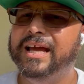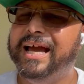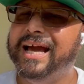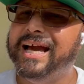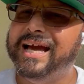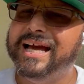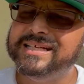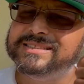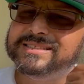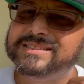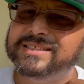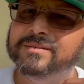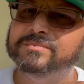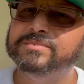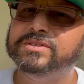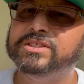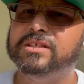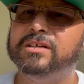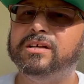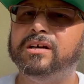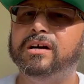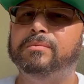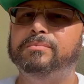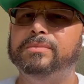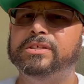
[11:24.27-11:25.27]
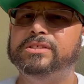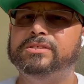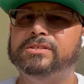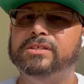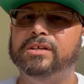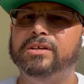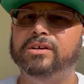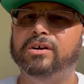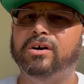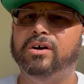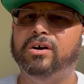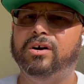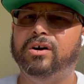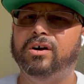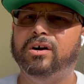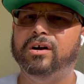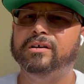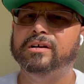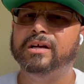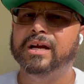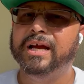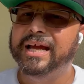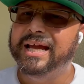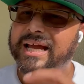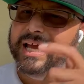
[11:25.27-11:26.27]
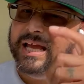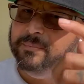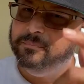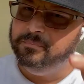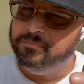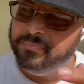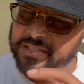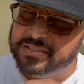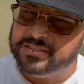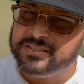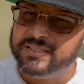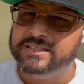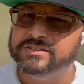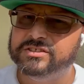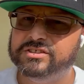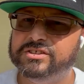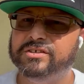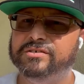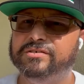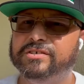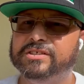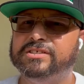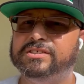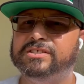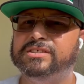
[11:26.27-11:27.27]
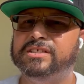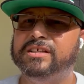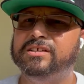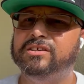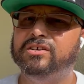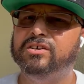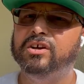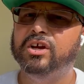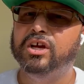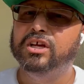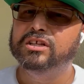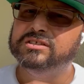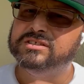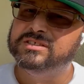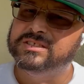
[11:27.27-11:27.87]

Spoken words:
Ask him to come into your heart. Admit that you're a sinner.